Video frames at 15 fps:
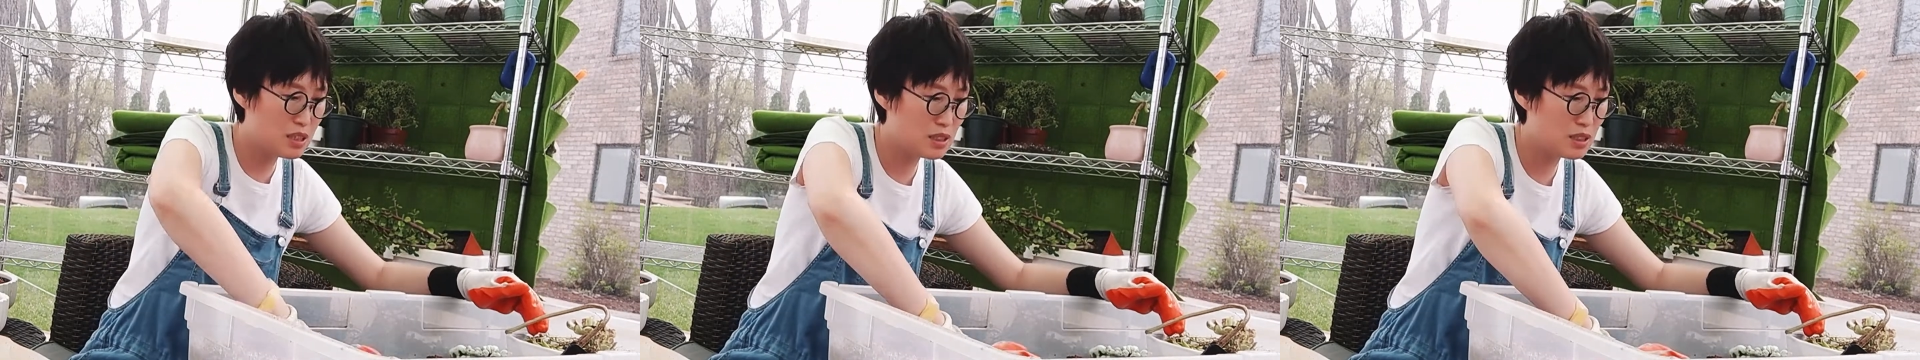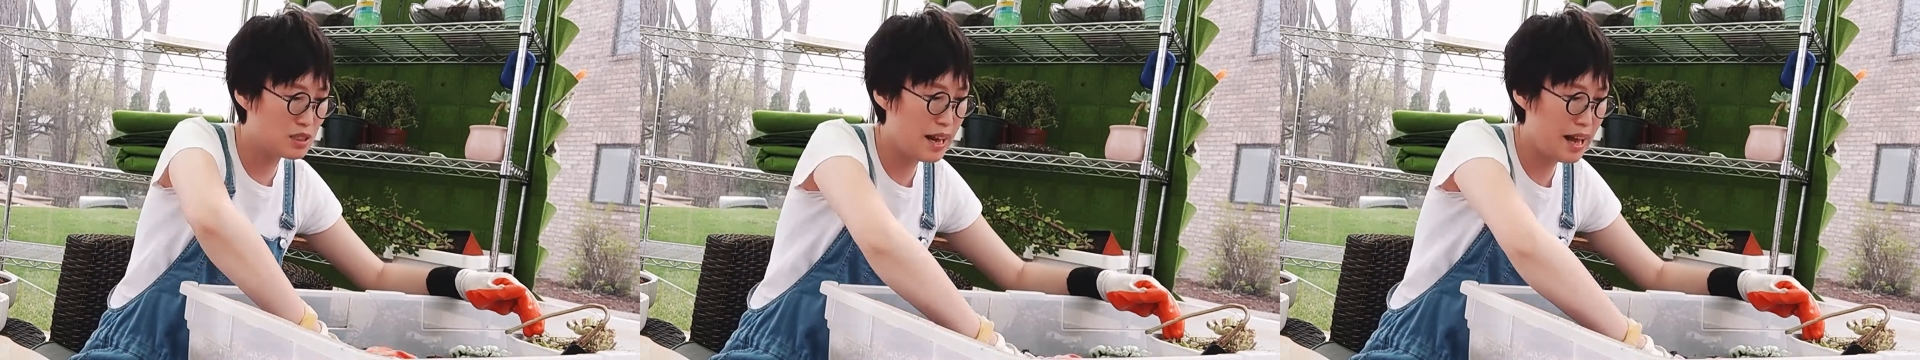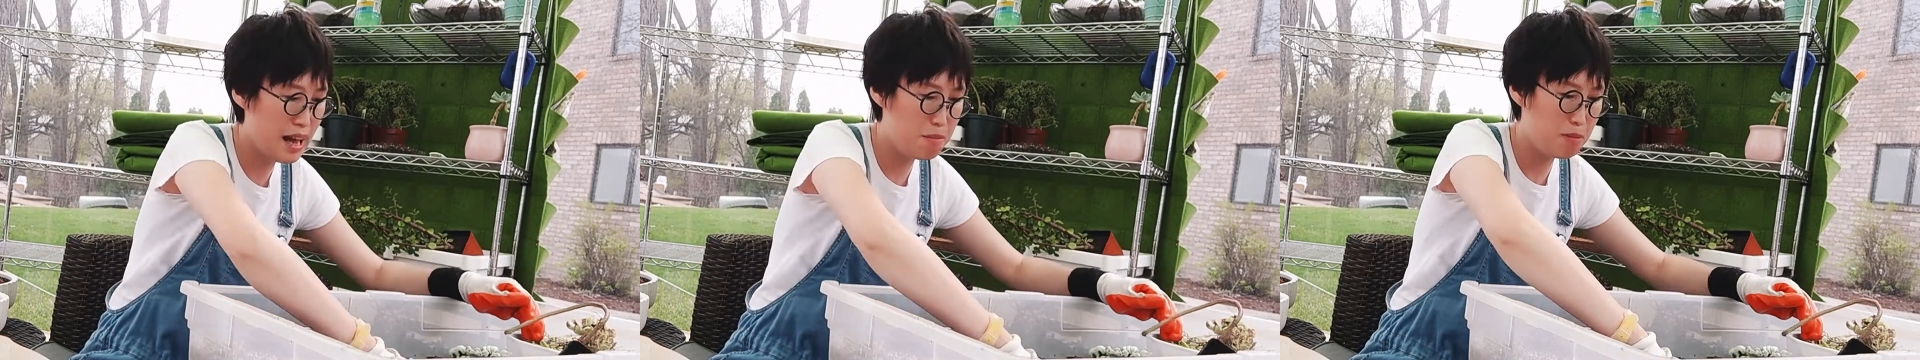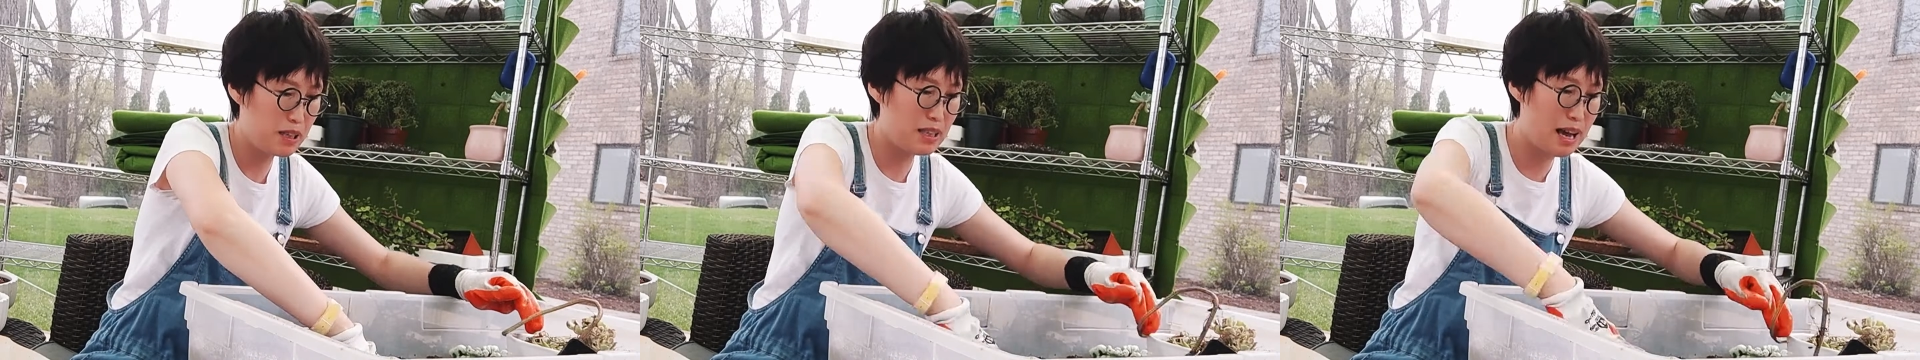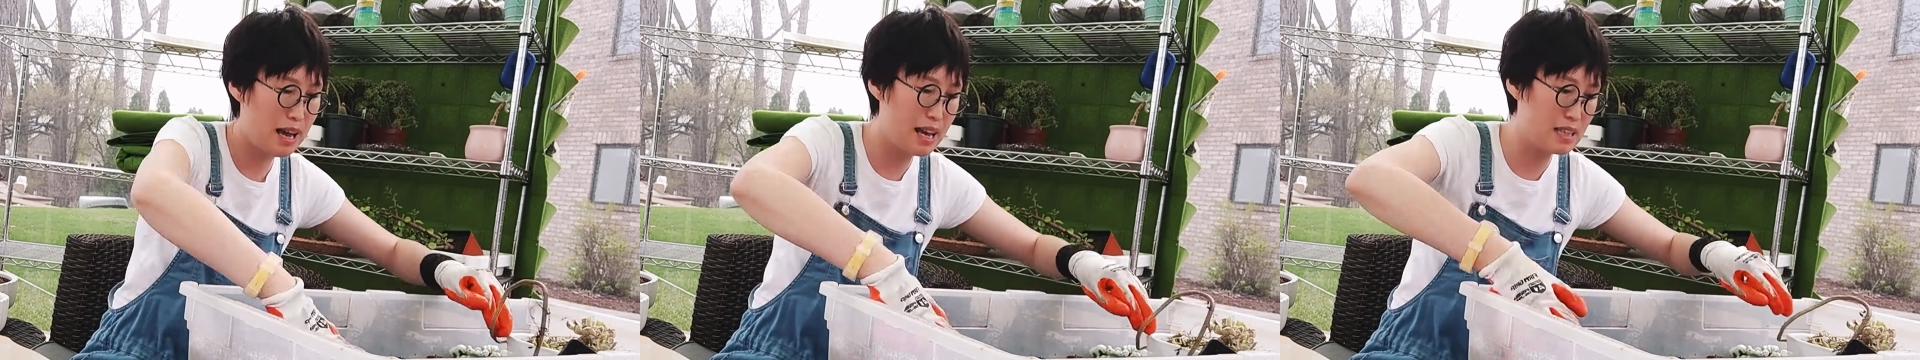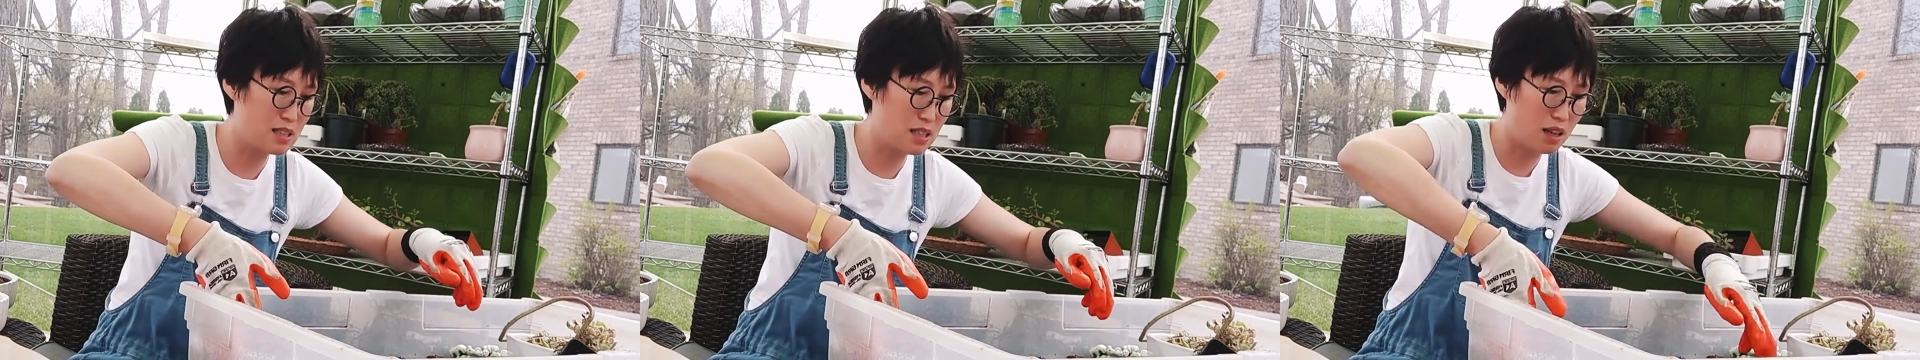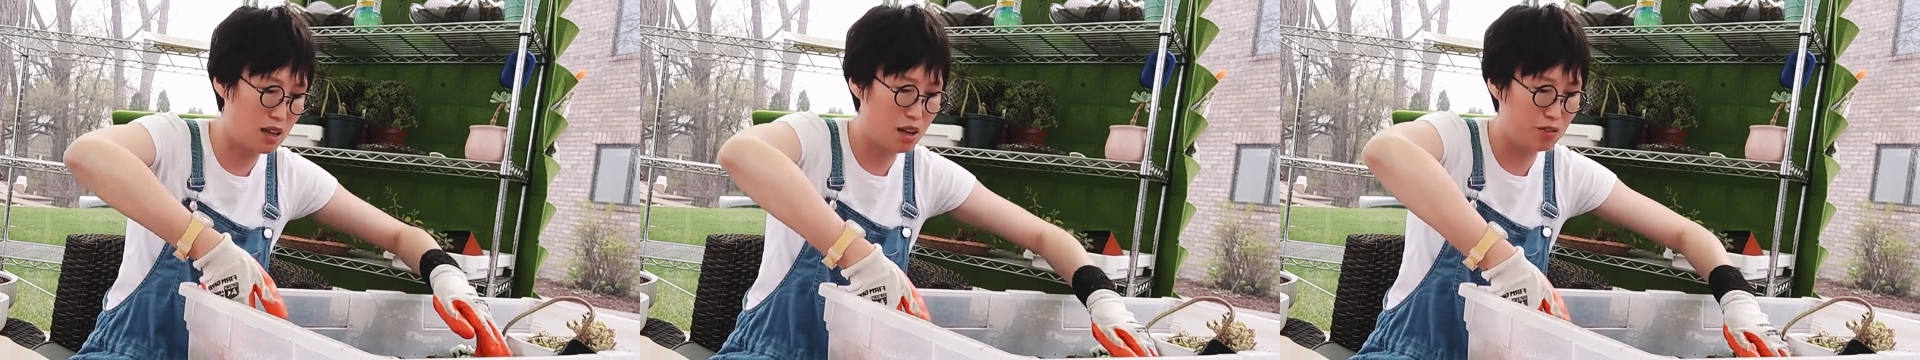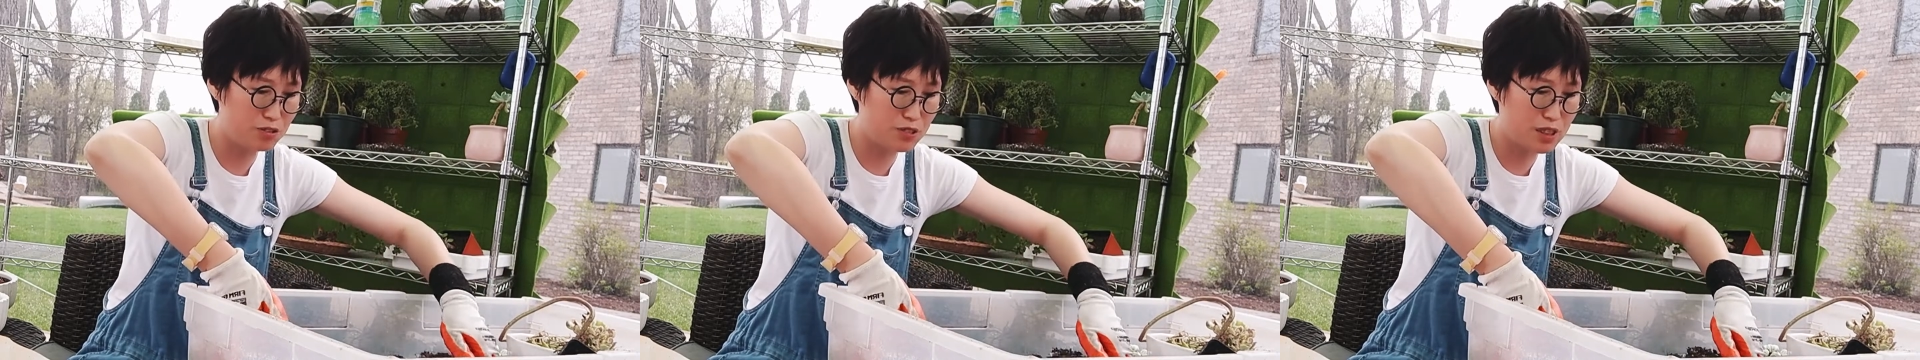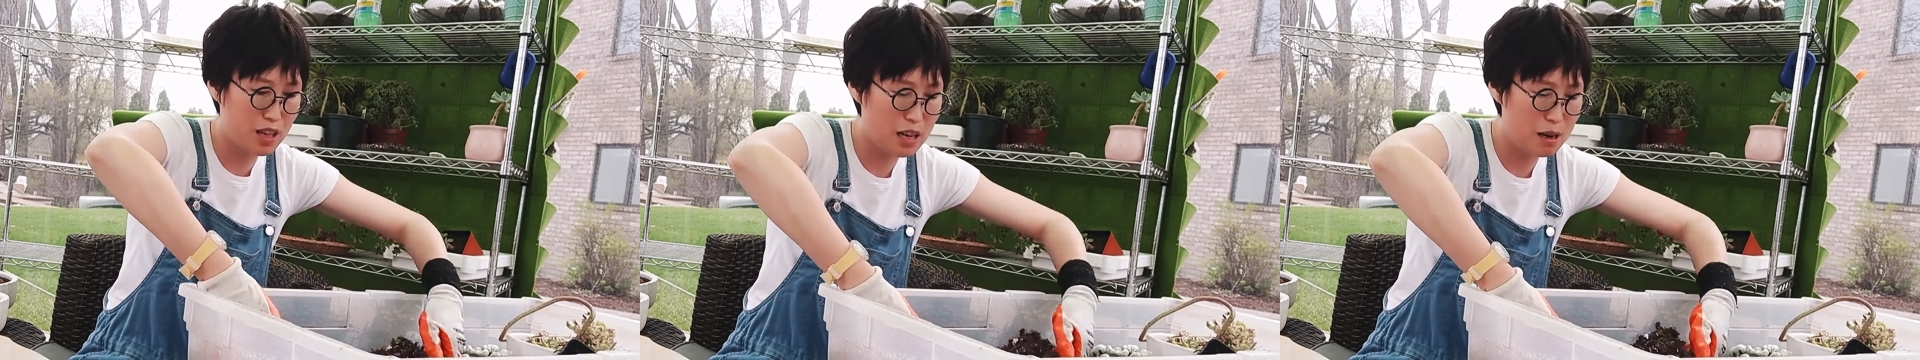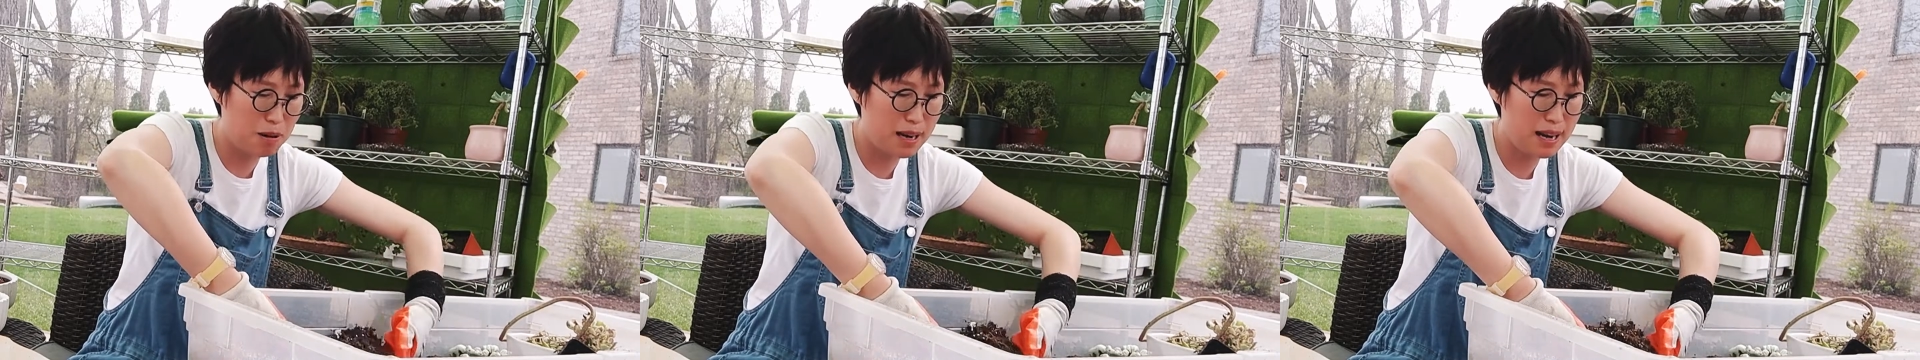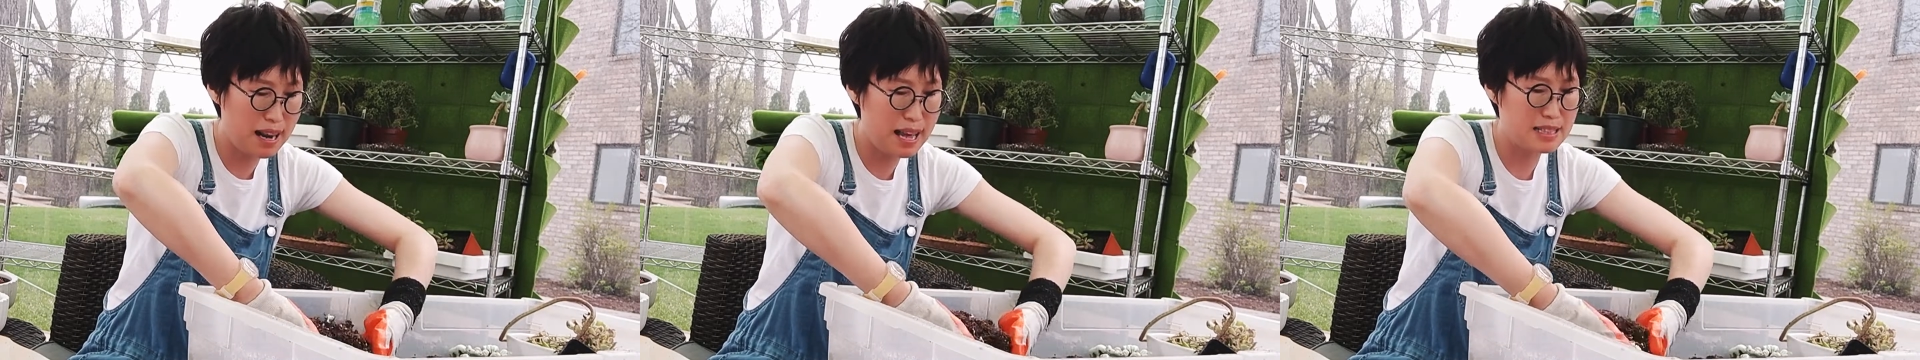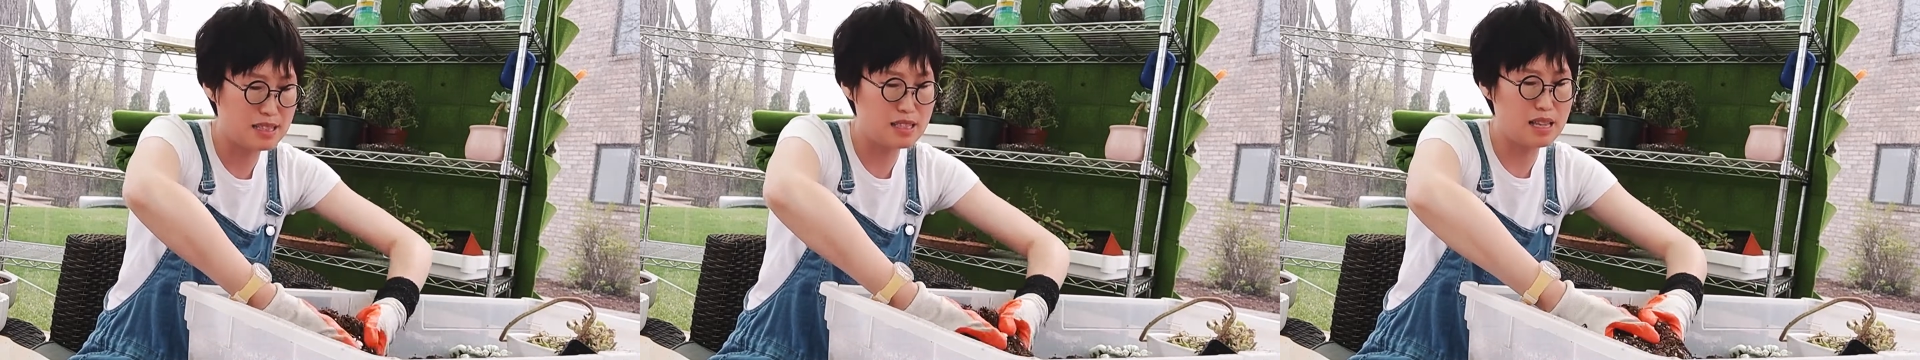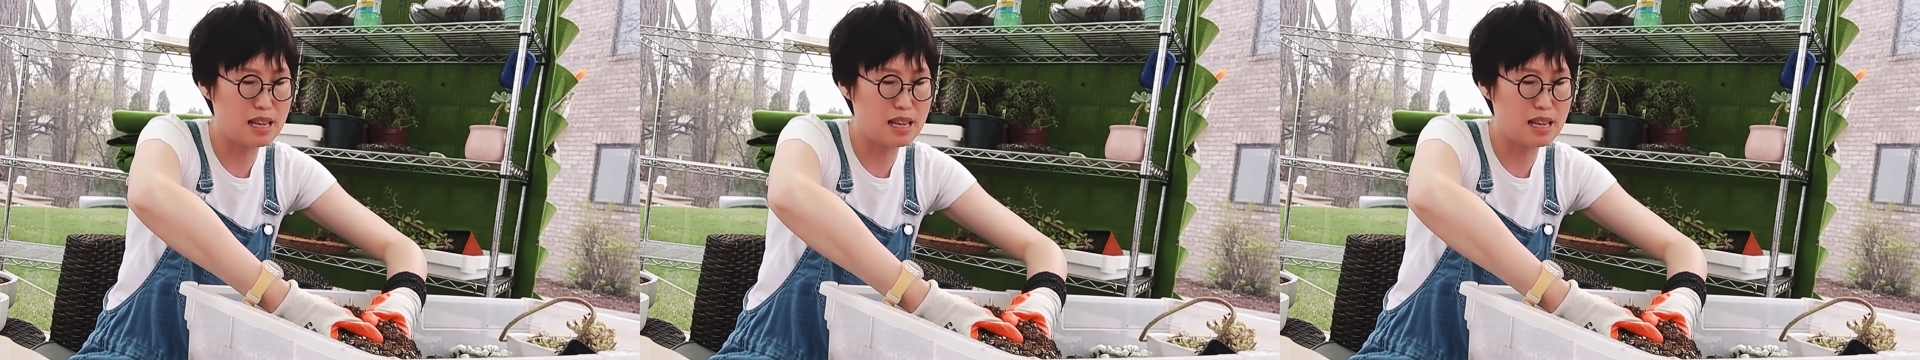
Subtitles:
the habitats of the plants